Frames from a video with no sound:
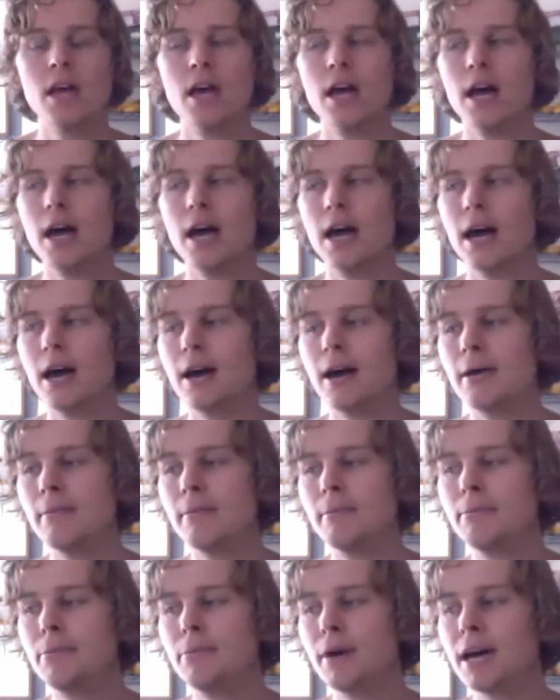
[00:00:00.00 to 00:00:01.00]

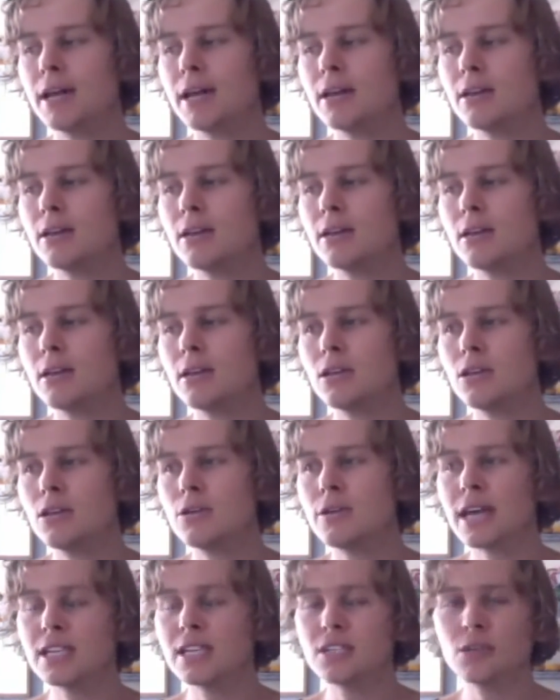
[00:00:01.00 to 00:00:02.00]
But you
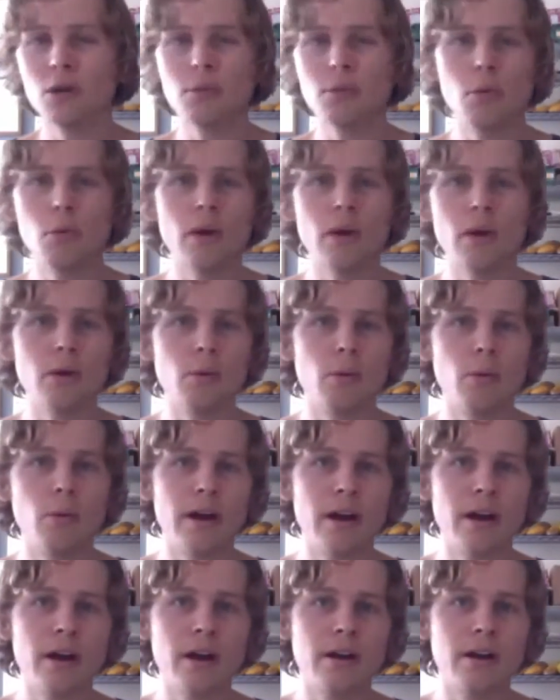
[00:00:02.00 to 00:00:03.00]
get to a point
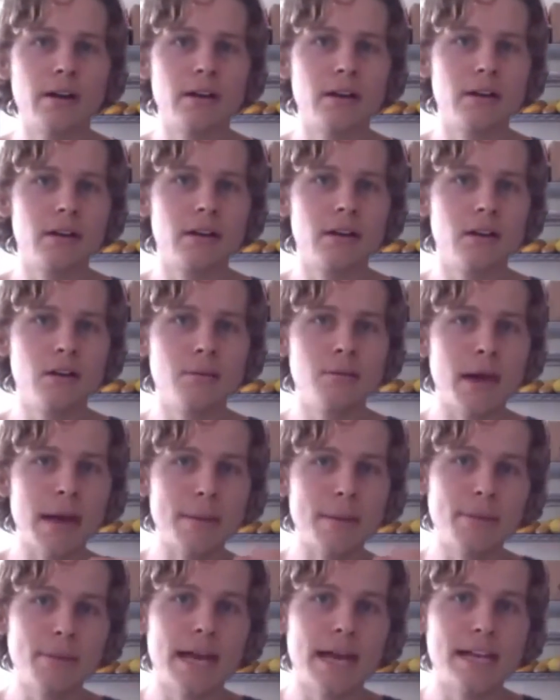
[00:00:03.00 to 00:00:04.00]
where you
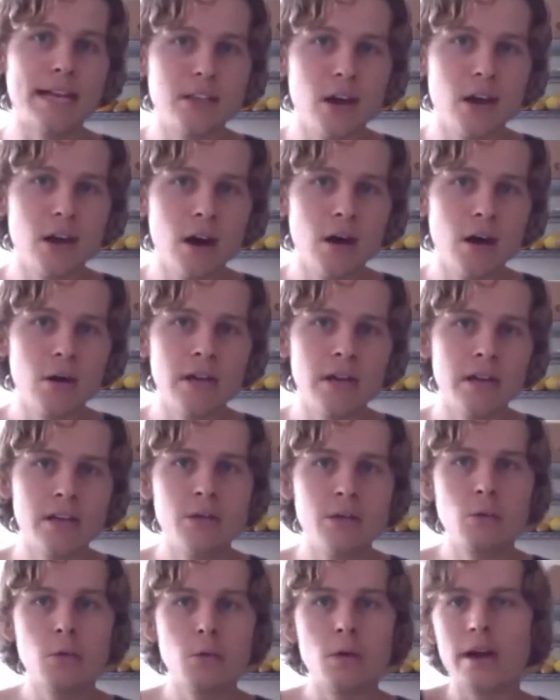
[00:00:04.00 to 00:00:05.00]
might plateau and
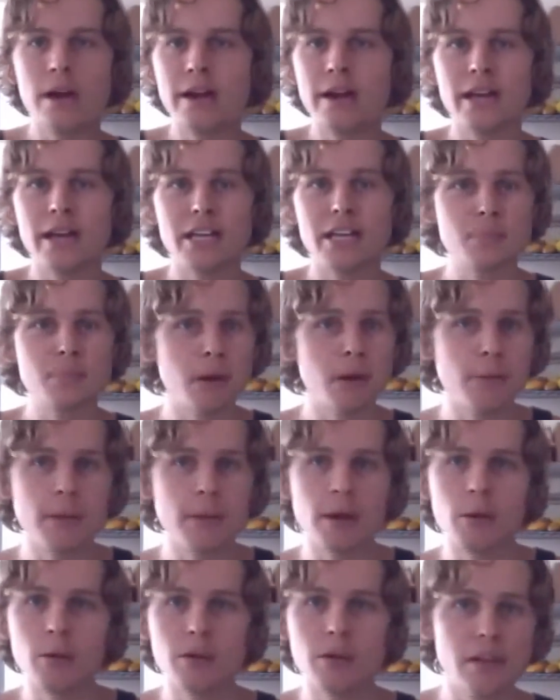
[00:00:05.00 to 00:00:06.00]
you want to
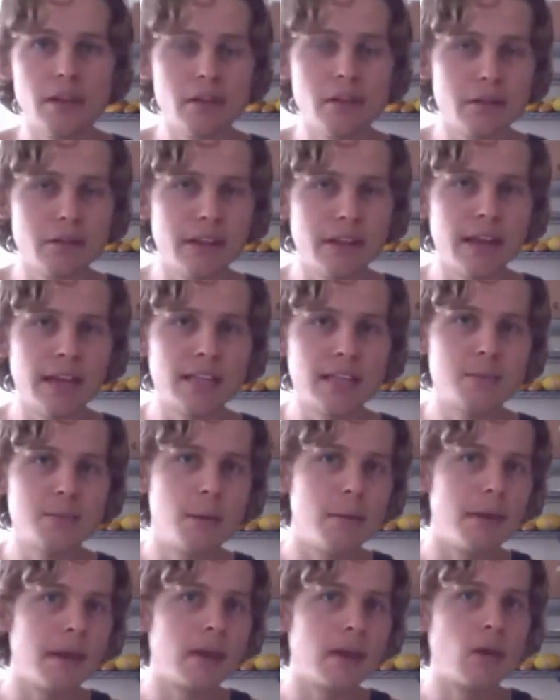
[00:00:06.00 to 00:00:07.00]
experiment with other things,
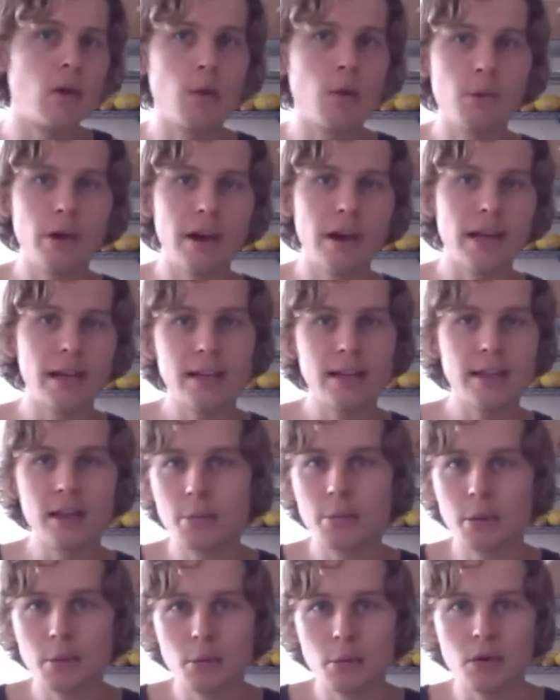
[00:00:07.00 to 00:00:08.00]
maybe incorporating a
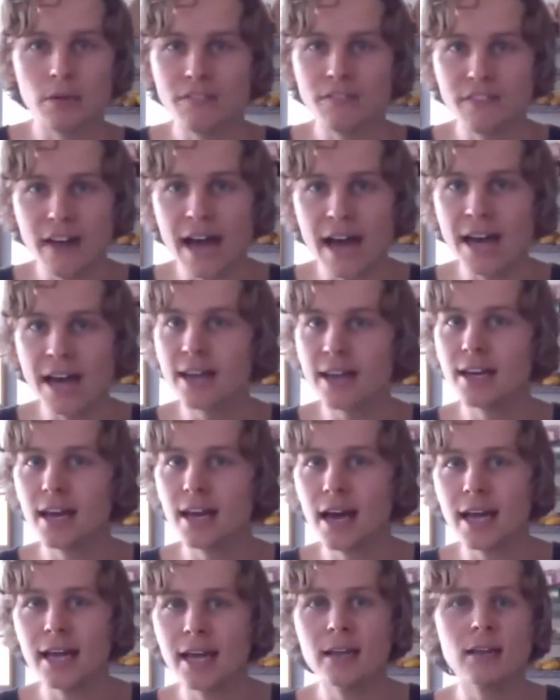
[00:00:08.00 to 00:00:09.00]
little bit more fat at
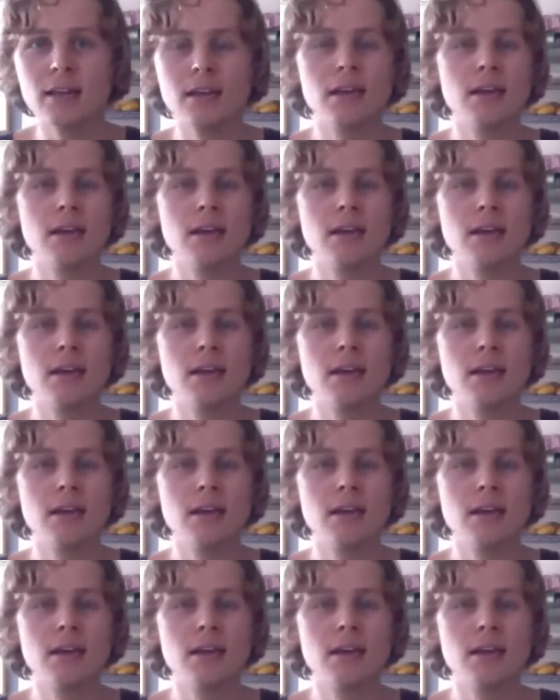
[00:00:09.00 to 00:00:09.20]
night.